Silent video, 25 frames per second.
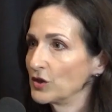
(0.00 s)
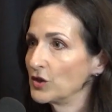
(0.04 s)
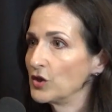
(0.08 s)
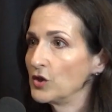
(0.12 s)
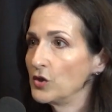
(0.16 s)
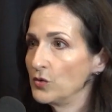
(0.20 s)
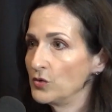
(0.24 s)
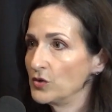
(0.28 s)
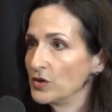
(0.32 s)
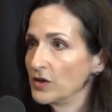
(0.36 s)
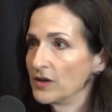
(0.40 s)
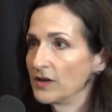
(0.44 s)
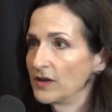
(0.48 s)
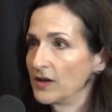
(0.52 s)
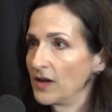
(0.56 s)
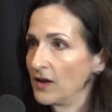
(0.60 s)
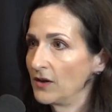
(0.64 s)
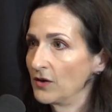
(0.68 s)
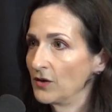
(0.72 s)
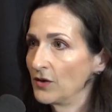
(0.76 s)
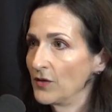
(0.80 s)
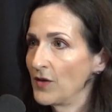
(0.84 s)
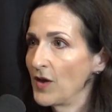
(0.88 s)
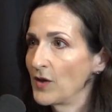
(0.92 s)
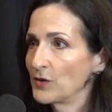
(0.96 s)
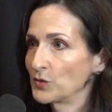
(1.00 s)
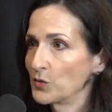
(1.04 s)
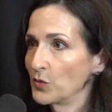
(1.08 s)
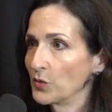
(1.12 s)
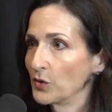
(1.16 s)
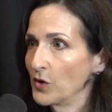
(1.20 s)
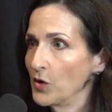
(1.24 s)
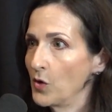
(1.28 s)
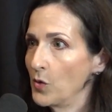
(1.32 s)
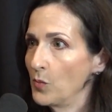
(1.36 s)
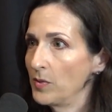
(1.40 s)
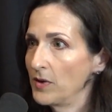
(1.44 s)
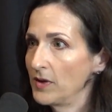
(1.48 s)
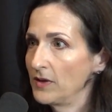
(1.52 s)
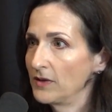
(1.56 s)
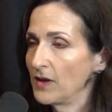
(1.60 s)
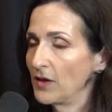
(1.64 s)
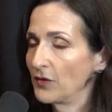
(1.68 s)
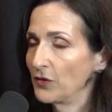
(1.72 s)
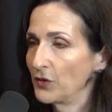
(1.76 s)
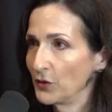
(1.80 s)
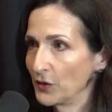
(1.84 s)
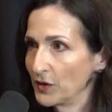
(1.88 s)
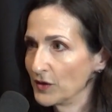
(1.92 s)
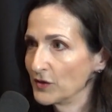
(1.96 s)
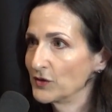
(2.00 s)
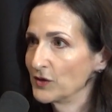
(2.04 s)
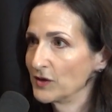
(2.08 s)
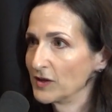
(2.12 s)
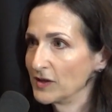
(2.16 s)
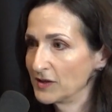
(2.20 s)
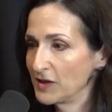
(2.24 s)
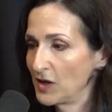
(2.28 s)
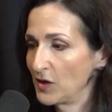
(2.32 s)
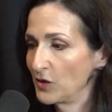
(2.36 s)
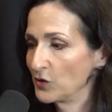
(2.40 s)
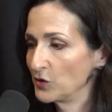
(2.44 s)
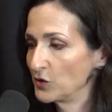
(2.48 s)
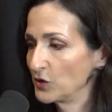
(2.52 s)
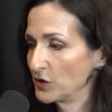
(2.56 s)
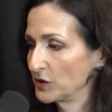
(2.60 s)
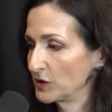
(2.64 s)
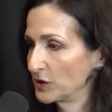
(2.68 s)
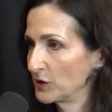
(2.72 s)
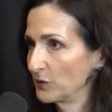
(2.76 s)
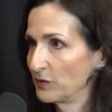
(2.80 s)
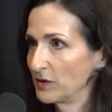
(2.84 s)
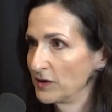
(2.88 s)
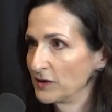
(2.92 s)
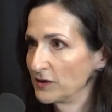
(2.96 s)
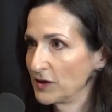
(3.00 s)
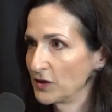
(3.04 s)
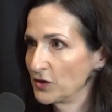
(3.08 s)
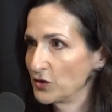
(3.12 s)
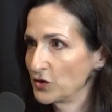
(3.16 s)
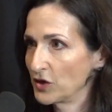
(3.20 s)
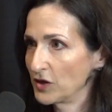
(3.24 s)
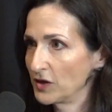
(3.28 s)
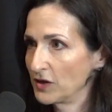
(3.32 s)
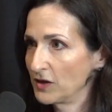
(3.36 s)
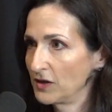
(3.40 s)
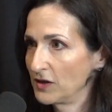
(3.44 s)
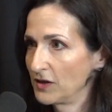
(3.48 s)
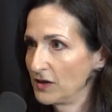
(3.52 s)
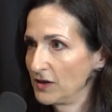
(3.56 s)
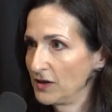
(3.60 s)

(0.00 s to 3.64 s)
a huge indicator, and that's what we're hoping, that there is an intelligent civilization